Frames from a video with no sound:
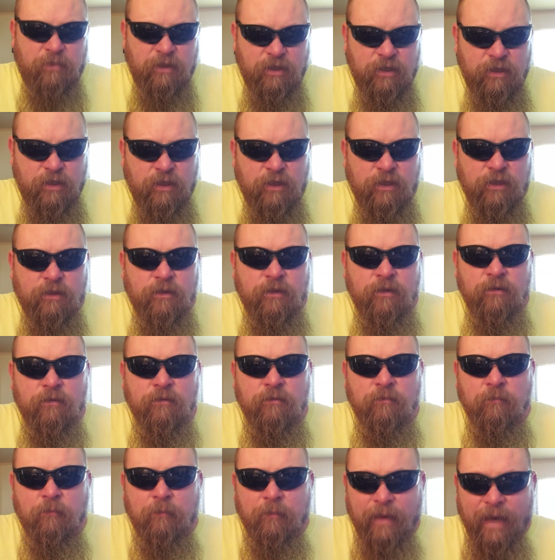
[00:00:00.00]
big
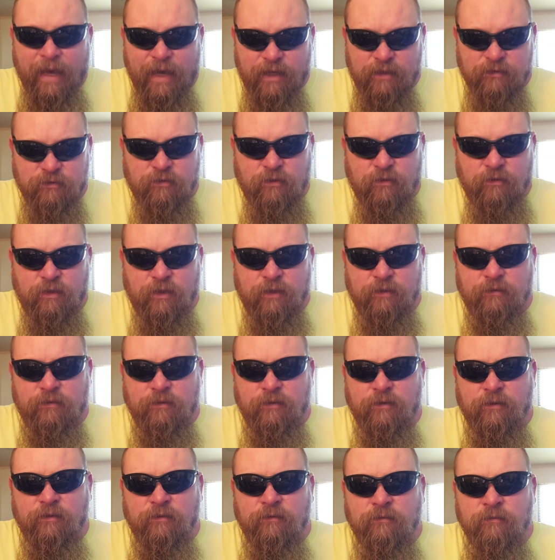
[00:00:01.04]
bass on that
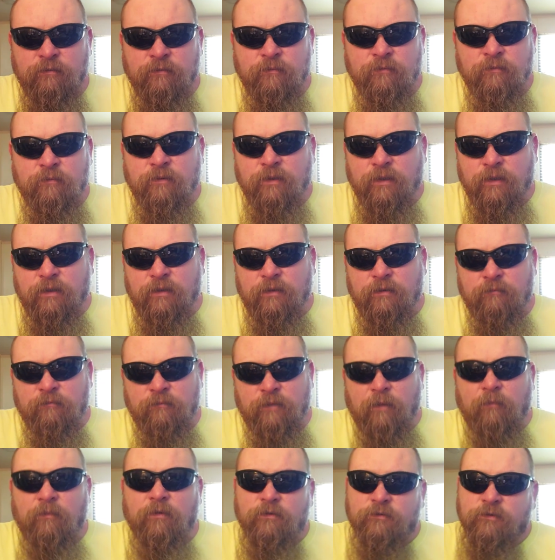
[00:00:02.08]
thing, and
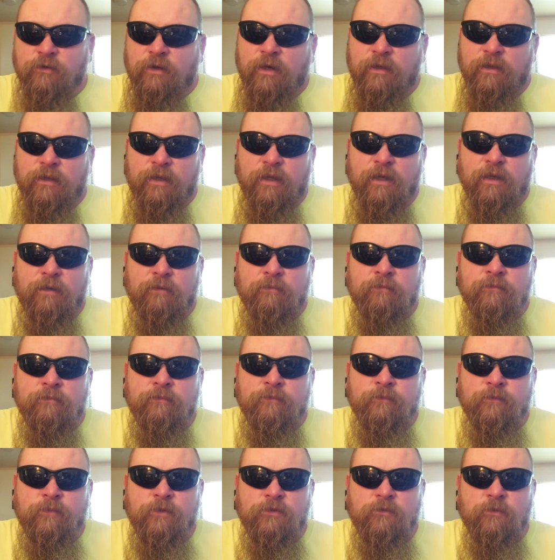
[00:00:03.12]
I'm gonna try that out
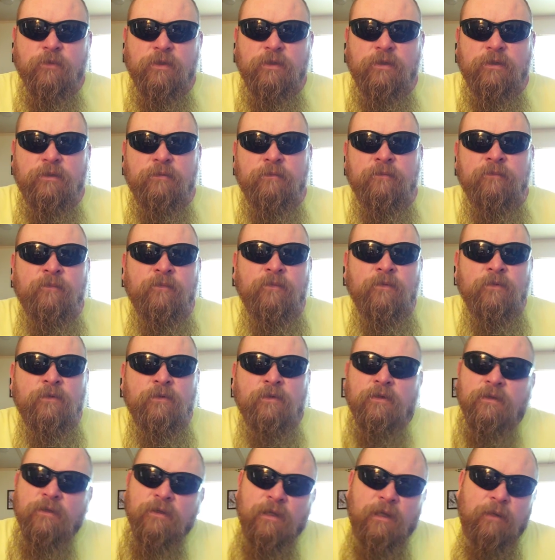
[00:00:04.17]
this weekend.
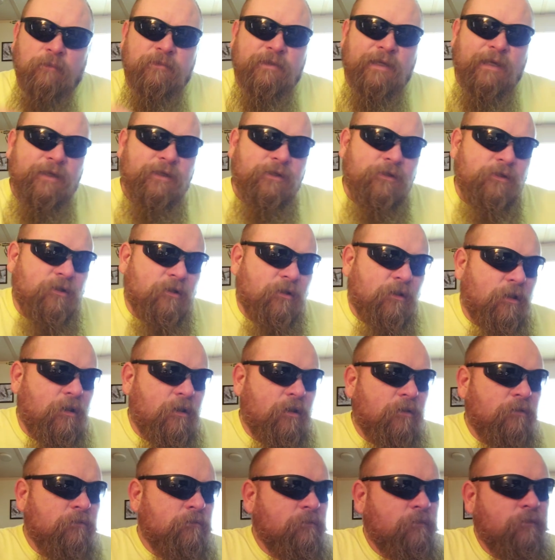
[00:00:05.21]
I'm taking you
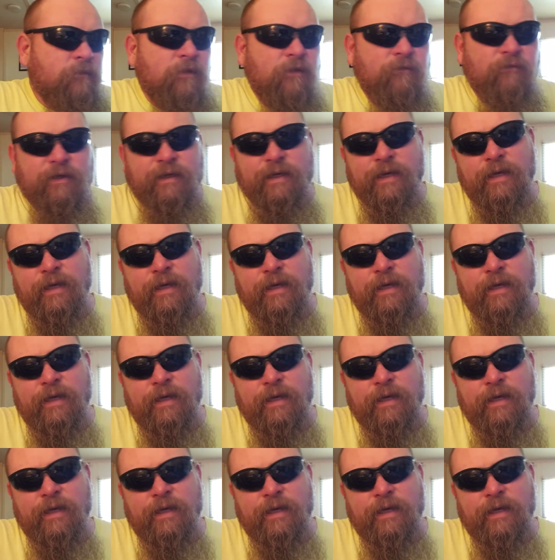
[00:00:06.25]
along if I